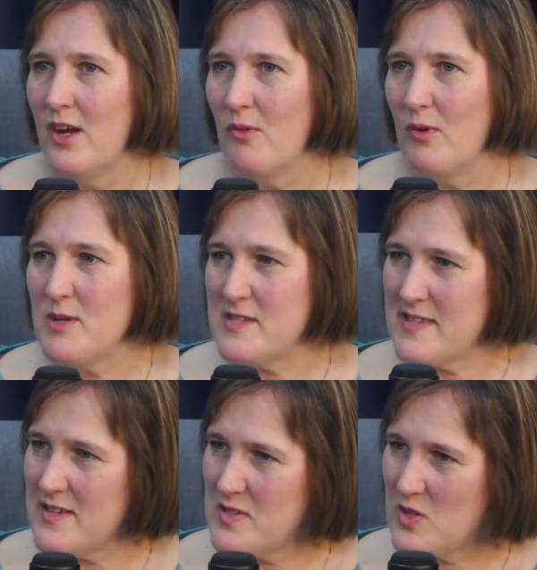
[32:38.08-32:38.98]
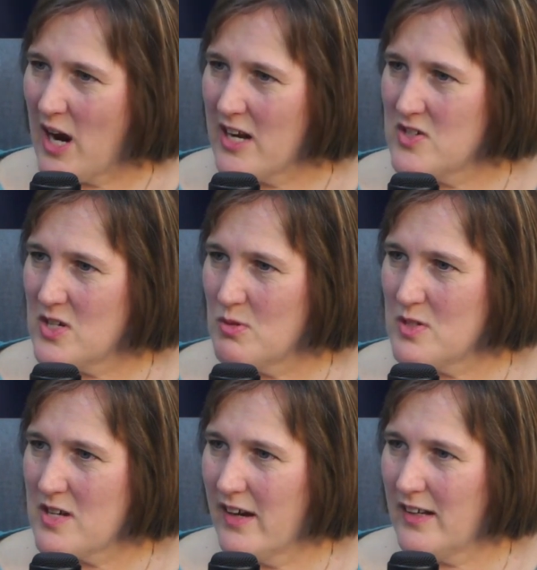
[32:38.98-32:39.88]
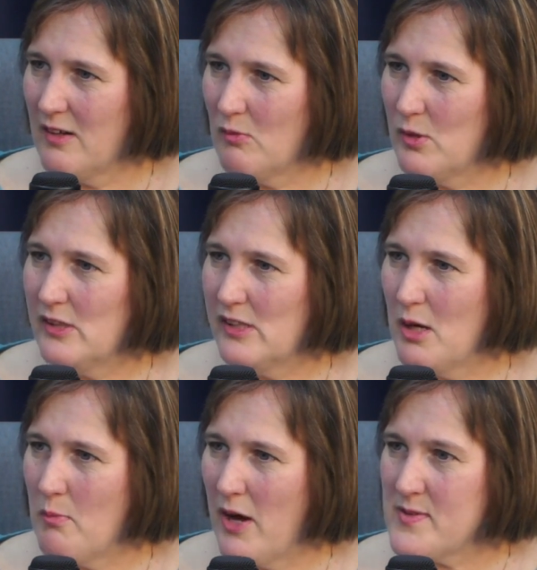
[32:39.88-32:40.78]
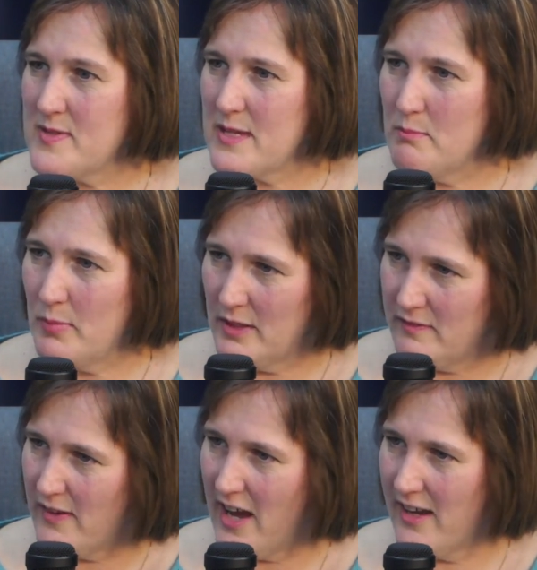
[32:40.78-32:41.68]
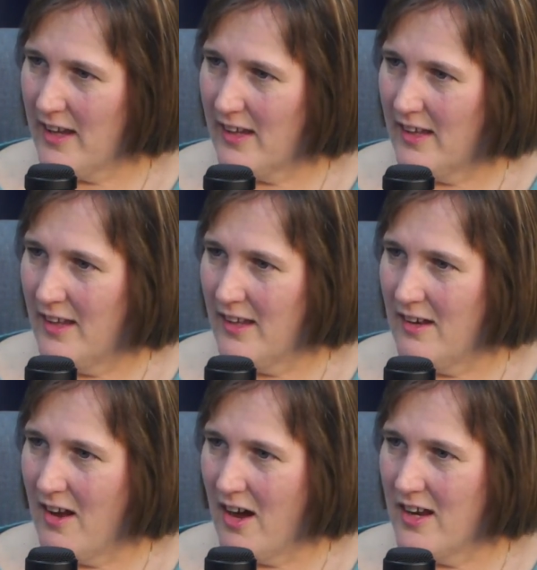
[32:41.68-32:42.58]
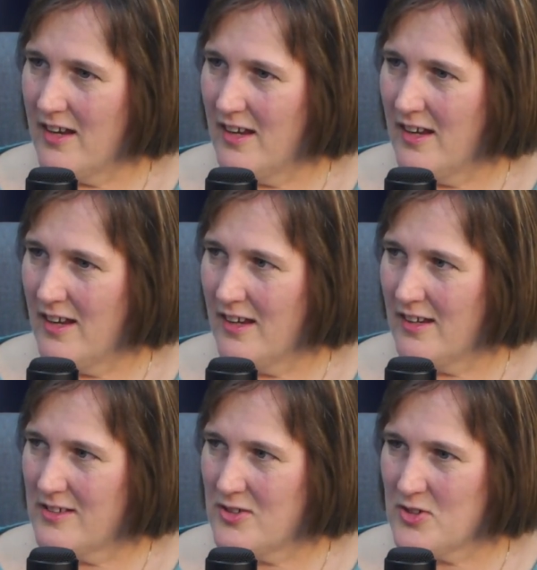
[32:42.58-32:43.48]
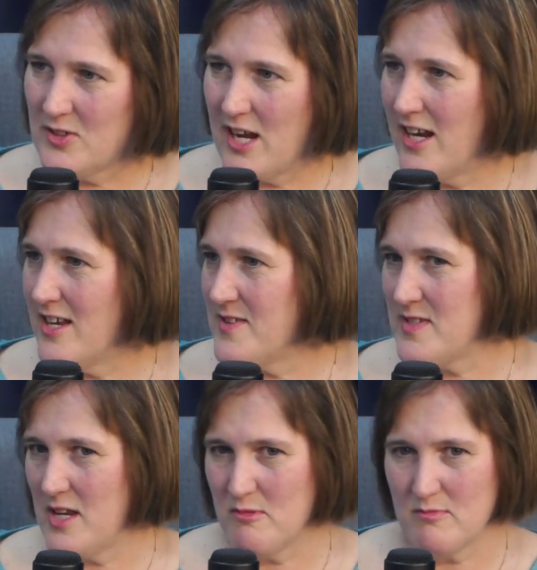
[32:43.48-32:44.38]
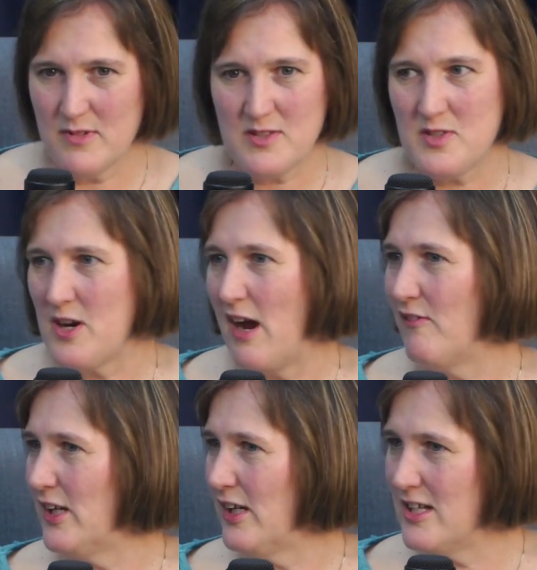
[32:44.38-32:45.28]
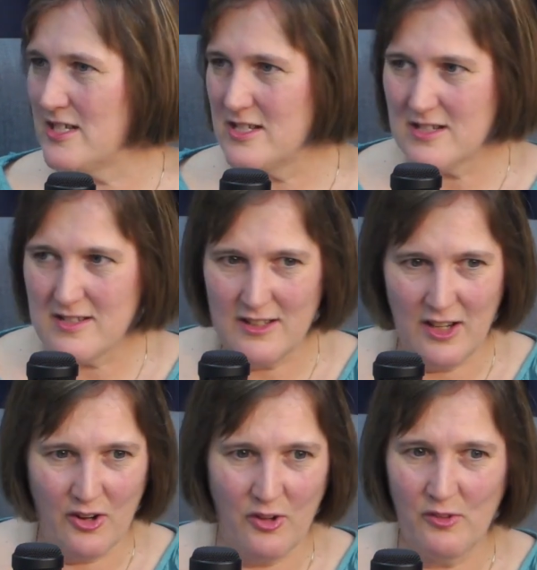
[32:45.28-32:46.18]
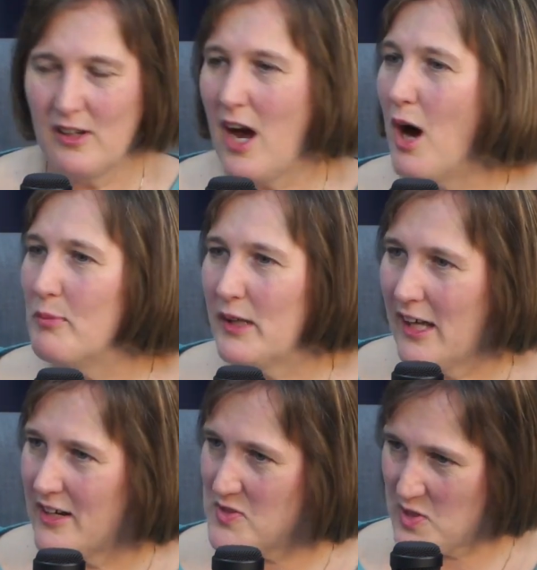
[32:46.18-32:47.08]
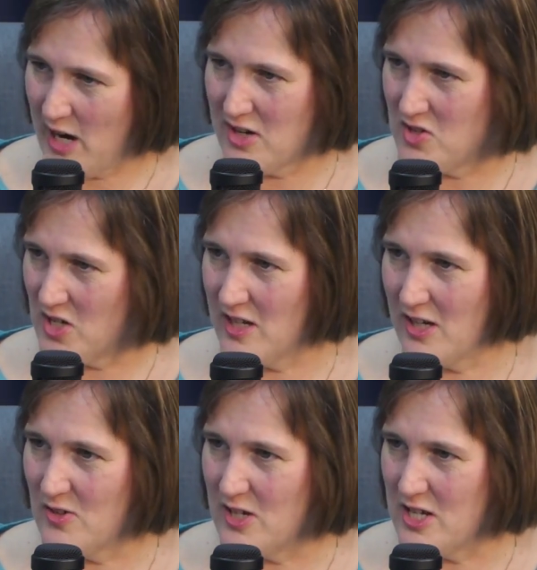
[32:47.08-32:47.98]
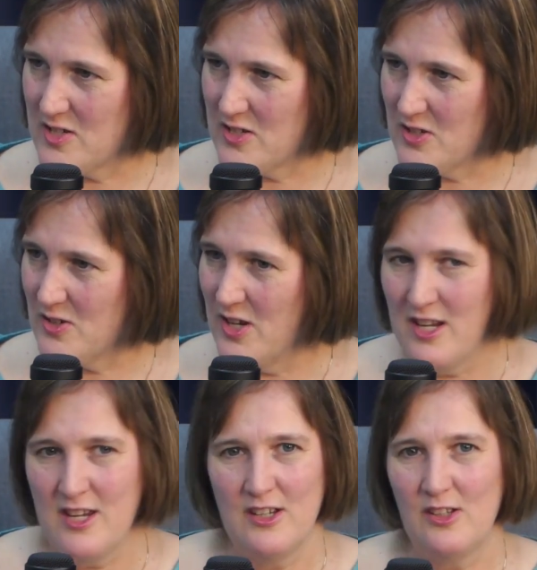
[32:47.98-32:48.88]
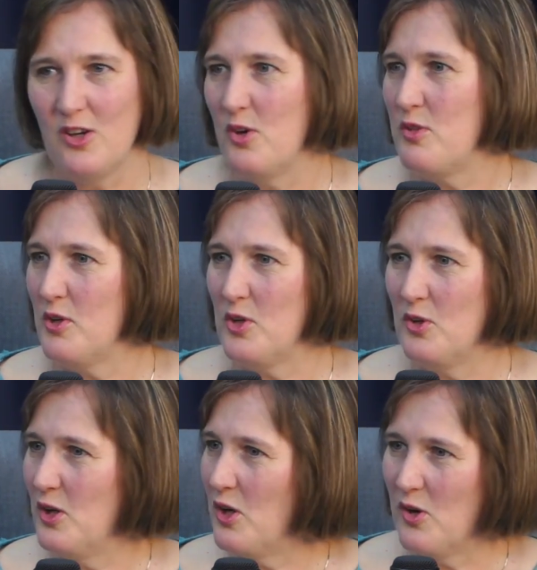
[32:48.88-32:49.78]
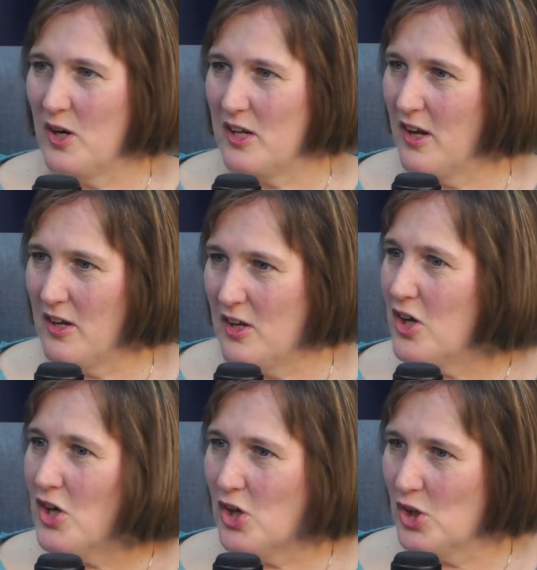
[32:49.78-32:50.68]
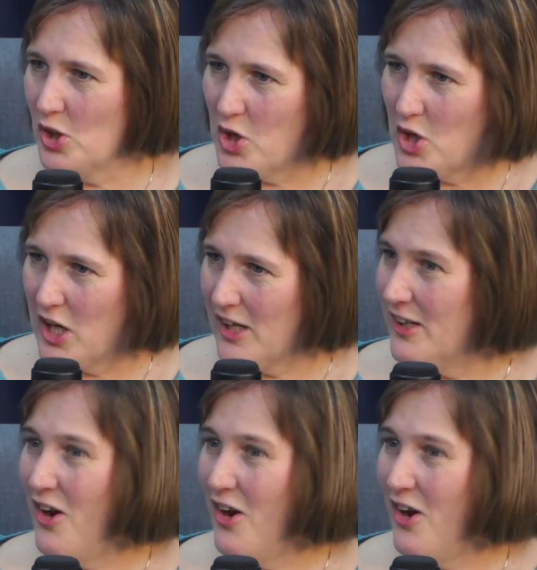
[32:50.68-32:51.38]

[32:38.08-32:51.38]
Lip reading: when we say strategy, we're talking really about simplifying, not creating some extravagant, complicated strategy that you need to go through, a year learning,